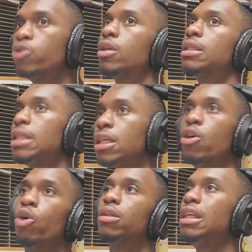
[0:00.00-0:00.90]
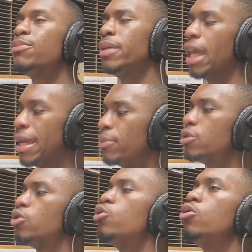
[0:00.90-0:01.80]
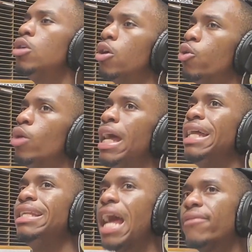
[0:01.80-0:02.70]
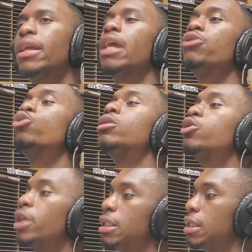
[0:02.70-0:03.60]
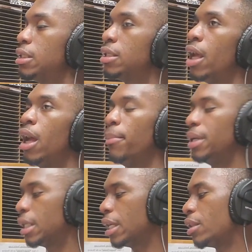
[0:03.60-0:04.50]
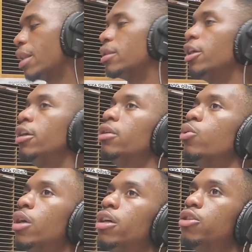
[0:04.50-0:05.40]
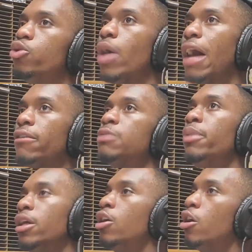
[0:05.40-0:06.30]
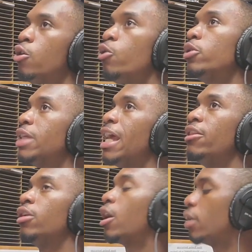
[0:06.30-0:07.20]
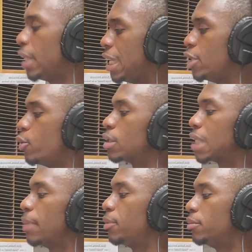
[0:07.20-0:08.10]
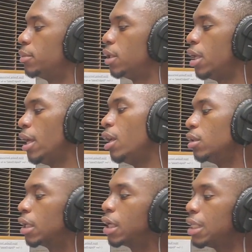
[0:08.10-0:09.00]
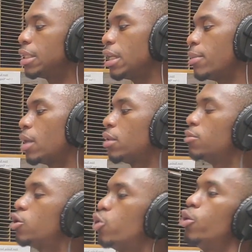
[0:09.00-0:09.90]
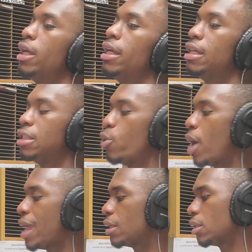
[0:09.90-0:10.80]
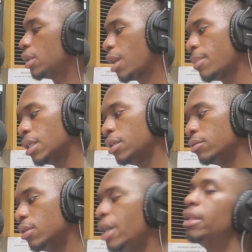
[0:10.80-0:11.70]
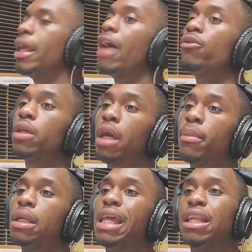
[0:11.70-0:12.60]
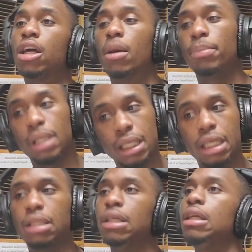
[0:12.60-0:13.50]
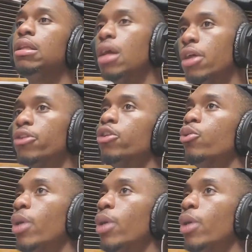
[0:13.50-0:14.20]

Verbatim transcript: to succeed or at least be able to you know navigate through the trenches. But again, like they're the ones who have these big goals and they're not gonna let anyone stop them. The good thing about them too is the way that they look at money. They have you look at money in a completely another